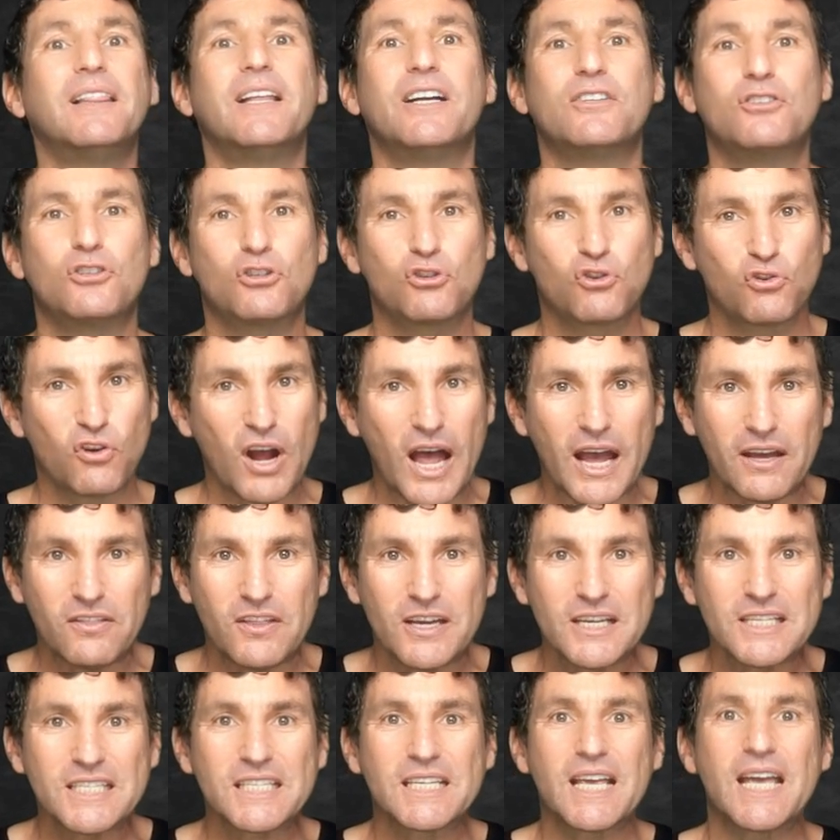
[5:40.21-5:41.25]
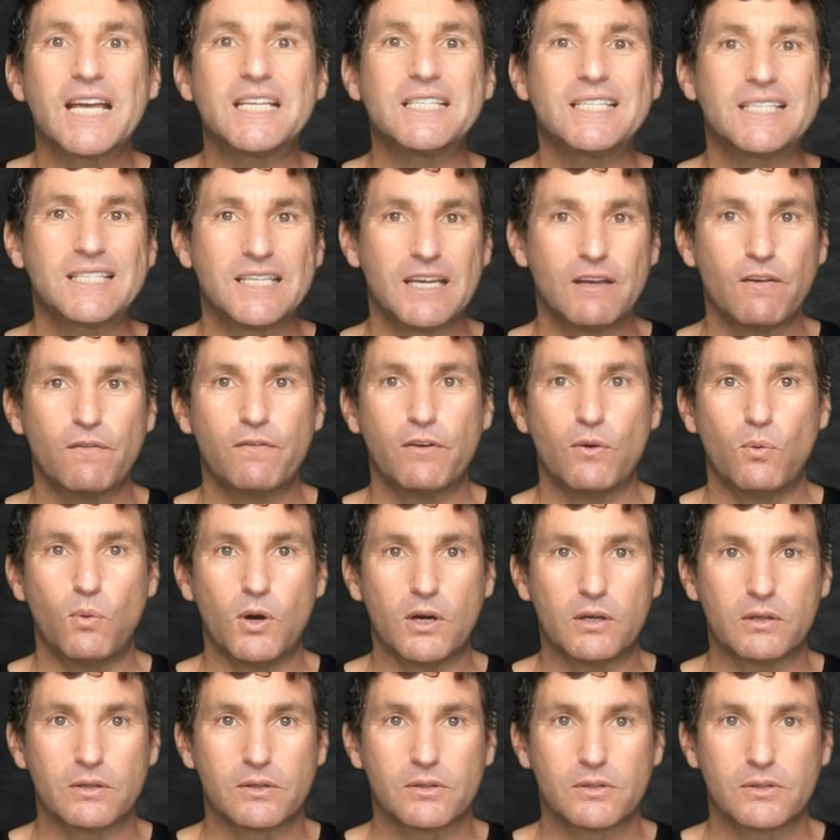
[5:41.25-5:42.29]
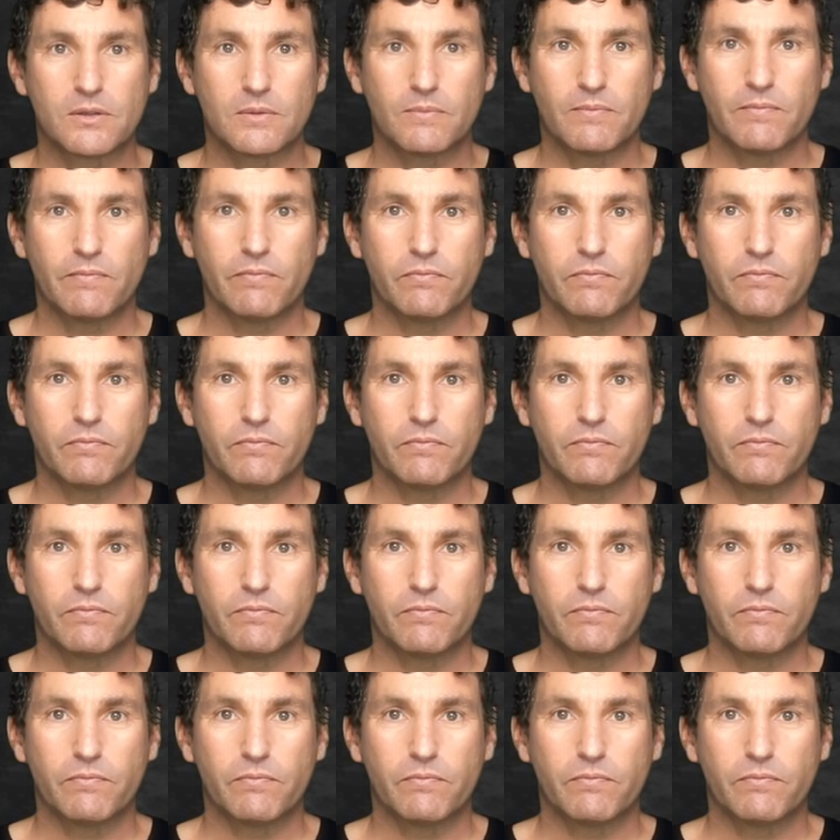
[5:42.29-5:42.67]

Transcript: Let's try this and see if it works.